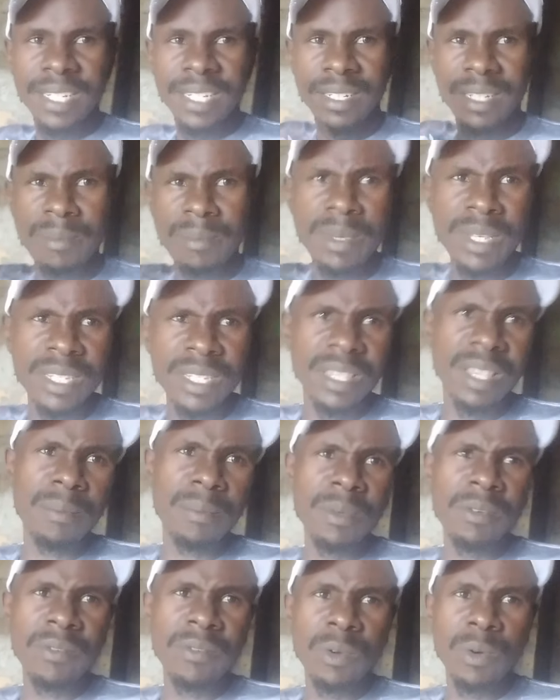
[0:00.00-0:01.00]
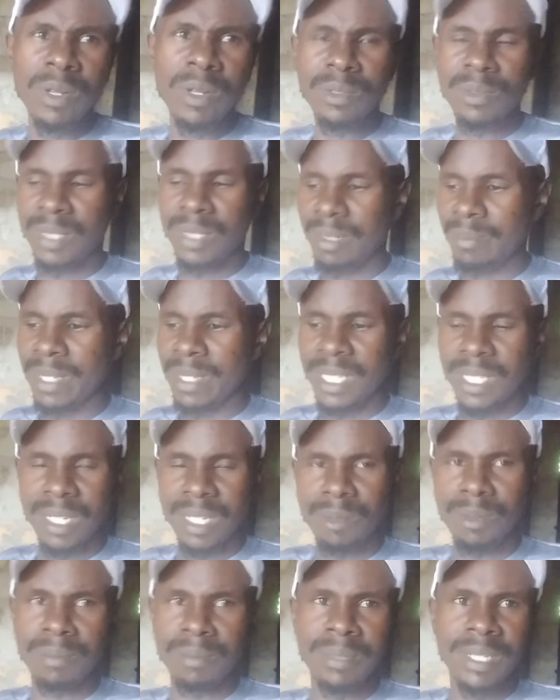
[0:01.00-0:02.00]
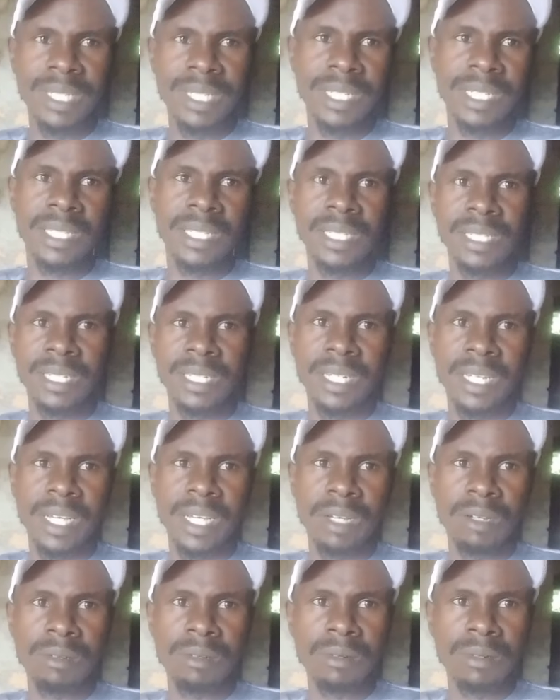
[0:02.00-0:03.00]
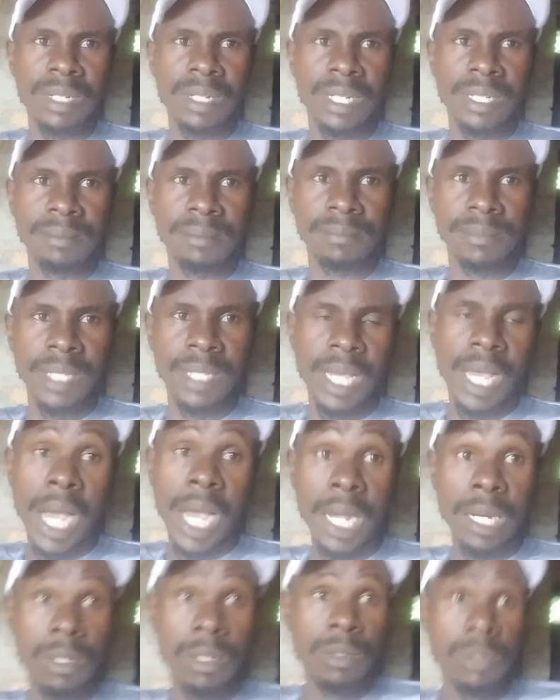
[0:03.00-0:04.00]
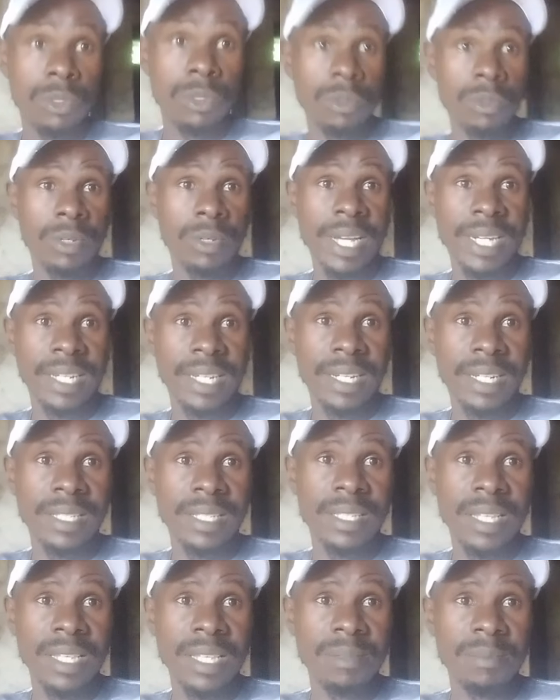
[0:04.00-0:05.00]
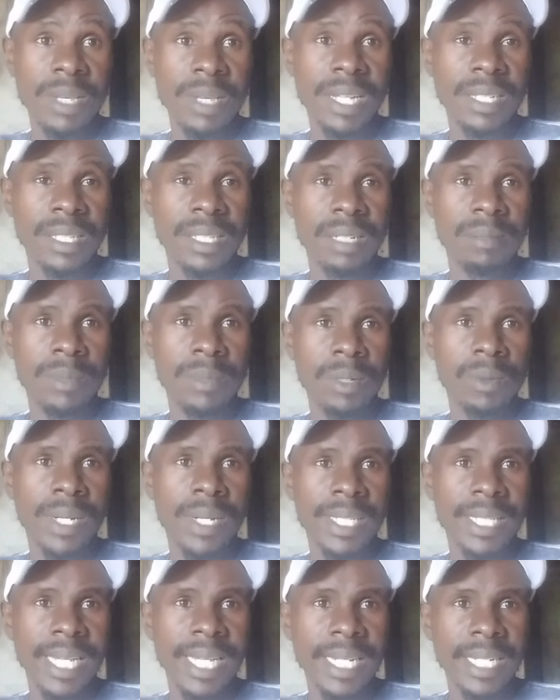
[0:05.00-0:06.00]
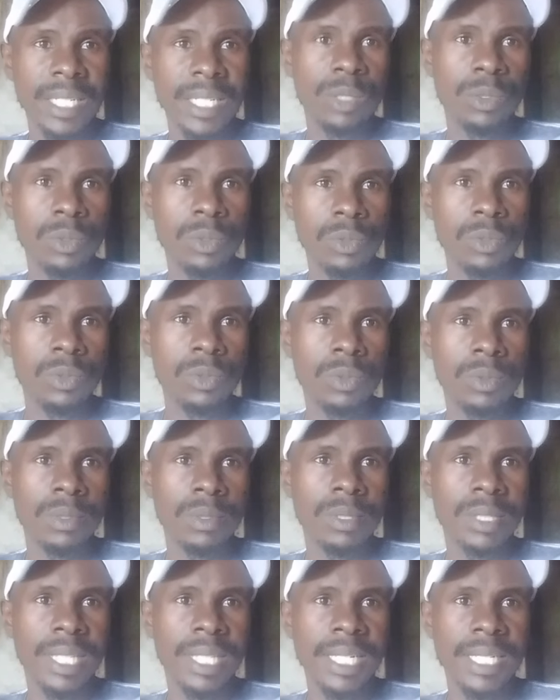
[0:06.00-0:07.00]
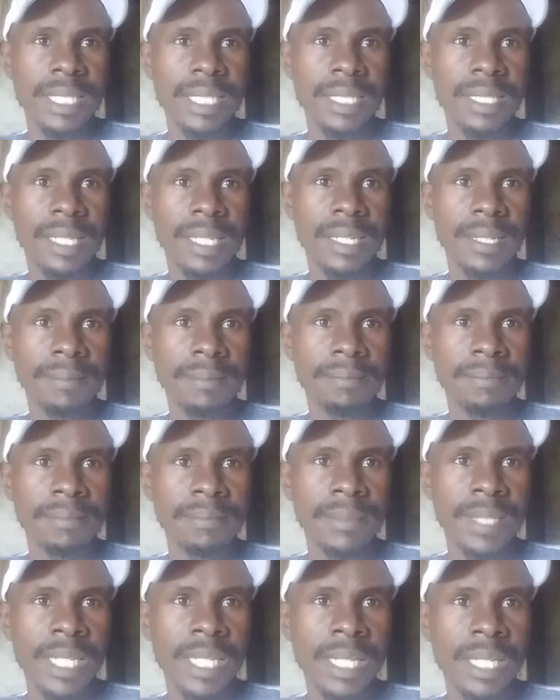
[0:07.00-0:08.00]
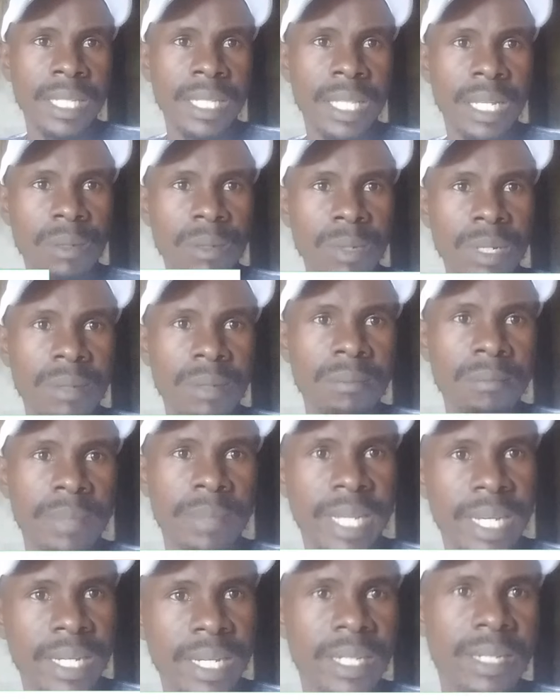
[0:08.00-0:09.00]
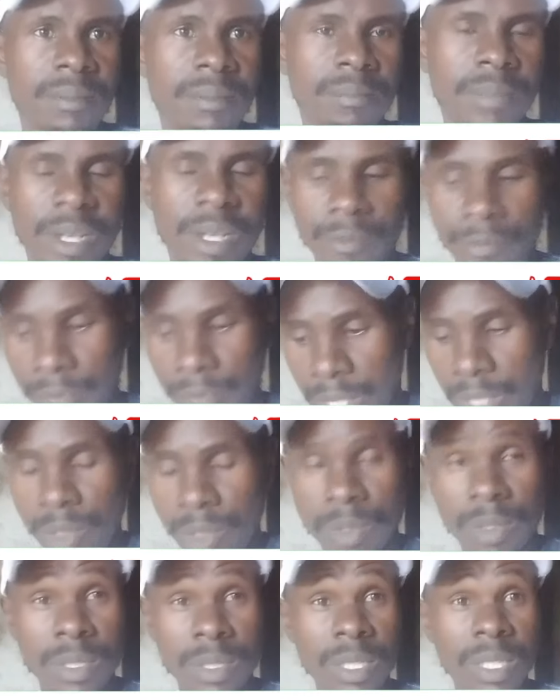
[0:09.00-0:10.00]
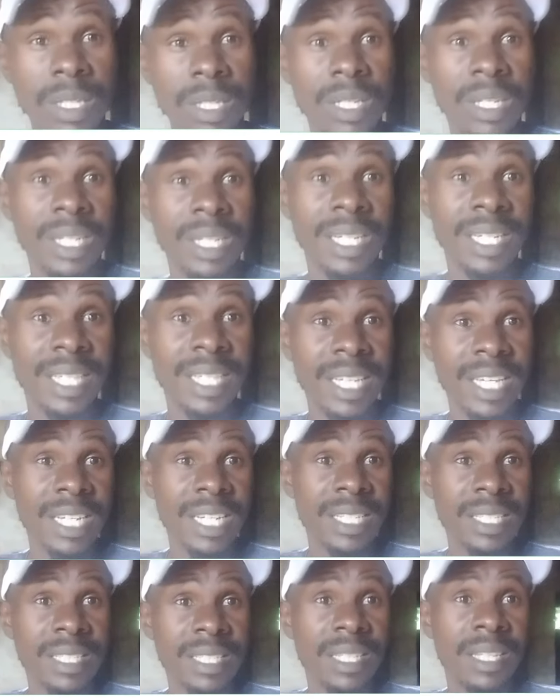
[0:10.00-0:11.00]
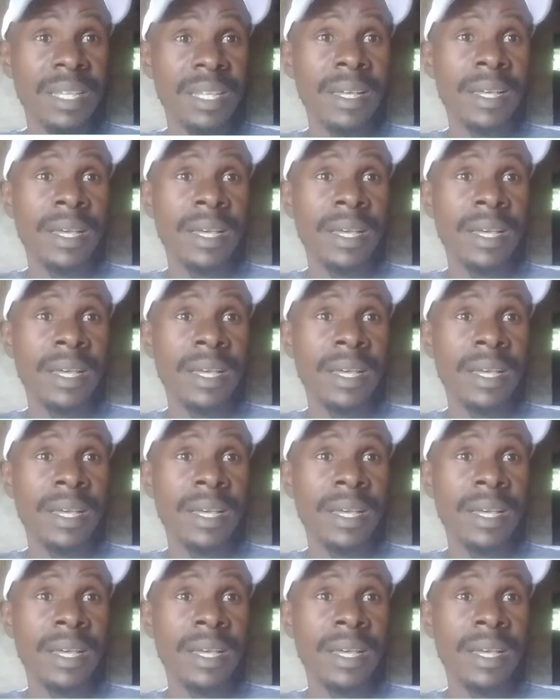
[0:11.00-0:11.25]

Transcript: remix them if you want to remix it, will be good. They also, you can criticize me and tell me what I need to do that is that will make my videos get